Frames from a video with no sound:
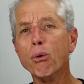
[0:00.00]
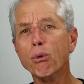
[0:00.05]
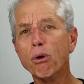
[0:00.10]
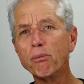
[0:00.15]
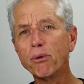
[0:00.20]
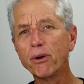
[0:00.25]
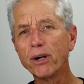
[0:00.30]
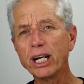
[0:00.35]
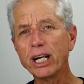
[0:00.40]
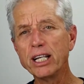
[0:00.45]

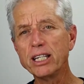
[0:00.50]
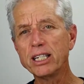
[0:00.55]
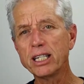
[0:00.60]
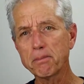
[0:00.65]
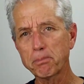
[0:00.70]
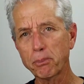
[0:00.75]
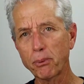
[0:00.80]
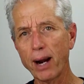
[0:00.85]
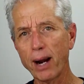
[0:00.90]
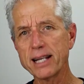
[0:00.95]
When we're in
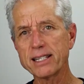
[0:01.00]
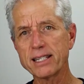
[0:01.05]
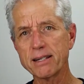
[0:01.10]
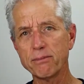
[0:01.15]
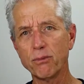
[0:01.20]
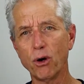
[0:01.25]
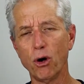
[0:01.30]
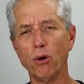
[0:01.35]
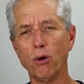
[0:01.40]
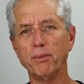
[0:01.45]
the
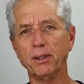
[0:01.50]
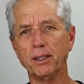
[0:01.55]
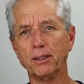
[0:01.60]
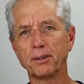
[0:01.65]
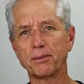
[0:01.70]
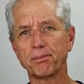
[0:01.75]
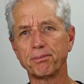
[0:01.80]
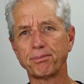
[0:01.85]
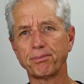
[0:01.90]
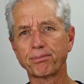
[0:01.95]
present
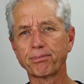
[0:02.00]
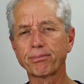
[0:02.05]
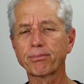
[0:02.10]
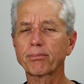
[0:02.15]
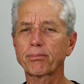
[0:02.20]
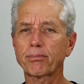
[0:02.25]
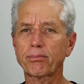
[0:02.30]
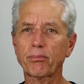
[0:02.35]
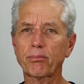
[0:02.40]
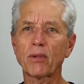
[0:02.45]
moment,
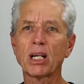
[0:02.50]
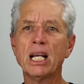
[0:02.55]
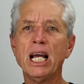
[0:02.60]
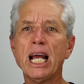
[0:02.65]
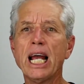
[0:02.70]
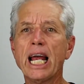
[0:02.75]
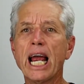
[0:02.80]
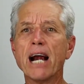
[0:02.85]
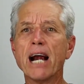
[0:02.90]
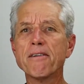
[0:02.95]

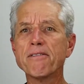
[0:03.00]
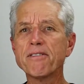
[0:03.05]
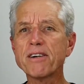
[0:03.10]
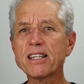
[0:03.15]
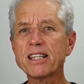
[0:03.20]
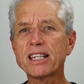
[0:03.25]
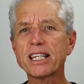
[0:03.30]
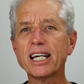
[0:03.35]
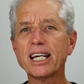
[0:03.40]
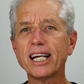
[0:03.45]

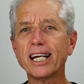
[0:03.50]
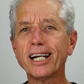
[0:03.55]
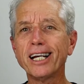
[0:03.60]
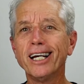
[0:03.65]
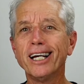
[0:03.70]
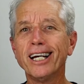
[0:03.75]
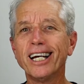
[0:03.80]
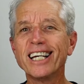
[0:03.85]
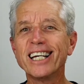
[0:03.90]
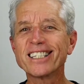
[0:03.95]

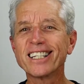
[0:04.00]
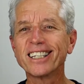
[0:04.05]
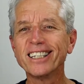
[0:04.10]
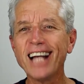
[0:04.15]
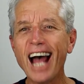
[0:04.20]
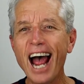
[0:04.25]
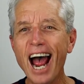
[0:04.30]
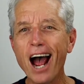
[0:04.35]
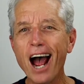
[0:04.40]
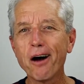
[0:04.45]
everything is
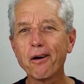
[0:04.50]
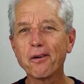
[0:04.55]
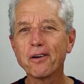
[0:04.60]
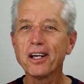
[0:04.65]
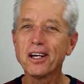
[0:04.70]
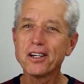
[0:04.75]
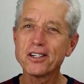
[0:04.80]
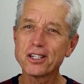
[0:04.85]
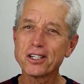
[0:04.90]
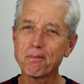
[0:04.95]

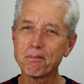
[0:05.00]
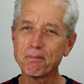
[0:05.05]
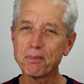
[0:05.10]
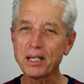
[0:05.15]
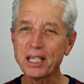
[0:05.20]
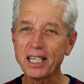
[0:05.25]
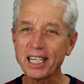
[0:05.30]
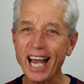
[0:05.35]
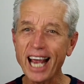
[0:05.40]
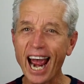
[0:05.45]
allowed to
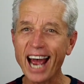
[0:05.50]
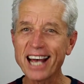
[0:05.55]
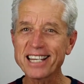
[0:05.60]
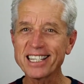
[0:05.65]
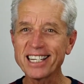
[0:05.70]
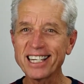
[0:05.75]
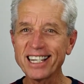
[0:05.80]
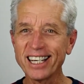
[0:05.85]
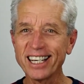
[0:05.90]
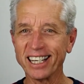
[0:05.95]
be
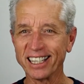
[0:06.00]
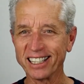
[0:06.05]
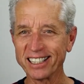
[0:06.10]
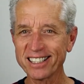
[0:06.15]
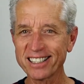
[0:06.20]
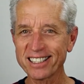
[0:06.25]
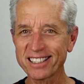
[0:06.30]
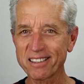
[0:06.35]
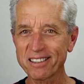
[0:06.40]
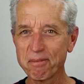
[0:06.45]
as it
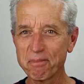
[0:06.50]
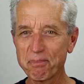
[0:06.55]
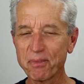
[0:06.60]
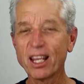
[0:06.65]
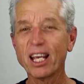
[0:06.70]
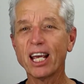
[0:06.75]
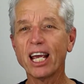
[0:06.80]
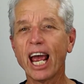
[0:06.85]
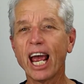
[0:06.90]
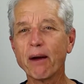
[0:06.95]
is,
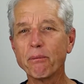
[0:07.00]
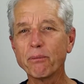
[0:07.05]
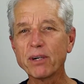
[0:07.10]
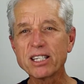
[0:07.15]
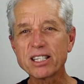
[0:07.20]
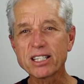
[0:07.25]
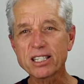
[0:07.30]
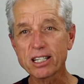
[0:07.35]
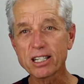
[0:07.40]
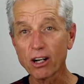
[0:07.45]
and
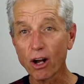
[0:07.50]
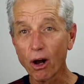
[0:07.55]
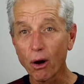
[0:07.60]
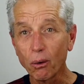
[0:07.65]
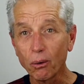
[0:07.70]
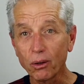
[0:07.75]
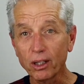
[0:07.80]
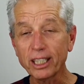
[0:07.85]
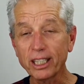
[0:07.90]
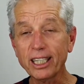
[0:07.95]
we
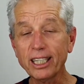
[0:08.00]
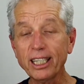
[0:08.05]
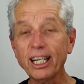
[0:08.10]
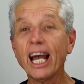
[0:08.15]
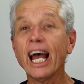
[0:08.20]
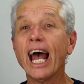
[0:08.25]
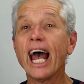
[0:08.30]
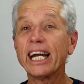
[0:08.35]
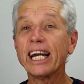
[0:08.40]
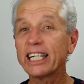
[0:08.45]

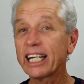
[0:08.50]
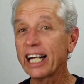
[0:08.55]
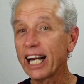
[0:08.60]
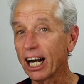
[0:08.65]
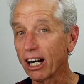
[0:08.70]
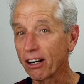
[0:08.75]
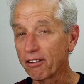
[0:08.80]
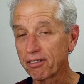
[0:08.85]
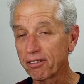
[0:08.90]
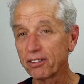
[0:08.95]
slowly and
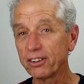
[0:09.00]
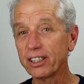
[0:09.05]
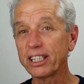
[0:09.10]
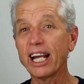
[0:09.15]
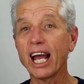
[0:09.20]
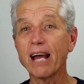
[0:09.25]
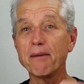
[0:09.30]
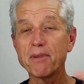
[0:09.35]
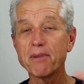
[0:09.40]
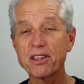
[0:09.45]

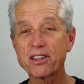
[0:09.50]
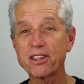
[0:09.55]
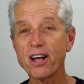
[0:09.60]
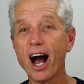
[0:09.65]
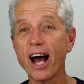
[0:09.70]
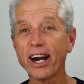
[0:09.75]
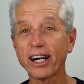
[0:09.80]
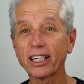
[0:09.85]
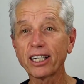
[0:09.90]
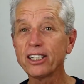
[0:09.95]
carefully and
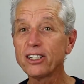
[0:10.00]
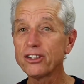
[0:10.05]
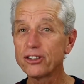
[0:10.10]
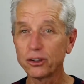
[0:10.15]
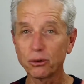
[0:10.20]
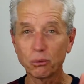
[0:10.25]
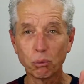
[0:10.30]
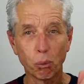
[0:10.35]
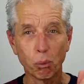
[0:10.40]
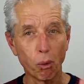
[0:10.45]
methodically
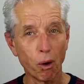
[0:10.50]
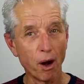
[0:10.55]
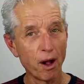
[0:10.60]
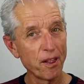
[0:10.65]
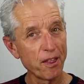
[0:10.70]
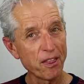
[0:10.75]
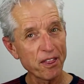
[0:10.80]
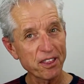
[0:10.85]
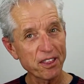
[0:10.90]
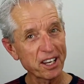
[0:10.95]
do
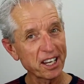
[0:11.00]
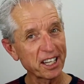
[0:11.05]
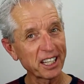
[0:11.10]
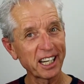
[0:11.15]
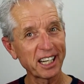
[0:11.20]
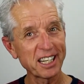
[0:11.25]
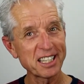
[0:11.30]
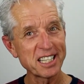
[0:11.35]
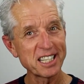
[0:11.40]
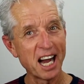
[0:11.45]
one thing
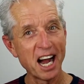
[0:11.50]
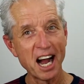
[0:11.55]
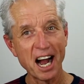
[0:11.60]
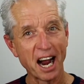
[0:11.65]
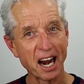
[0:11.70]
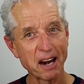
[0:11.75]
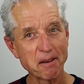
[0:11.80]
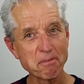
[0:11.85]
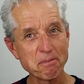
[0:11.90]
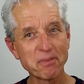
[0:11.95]
at a
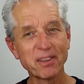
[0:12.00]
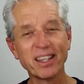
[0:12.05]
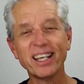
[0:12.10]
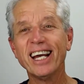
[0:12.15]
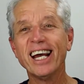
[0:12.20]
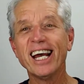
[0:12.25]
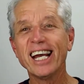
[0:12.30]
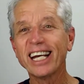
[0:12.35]
time.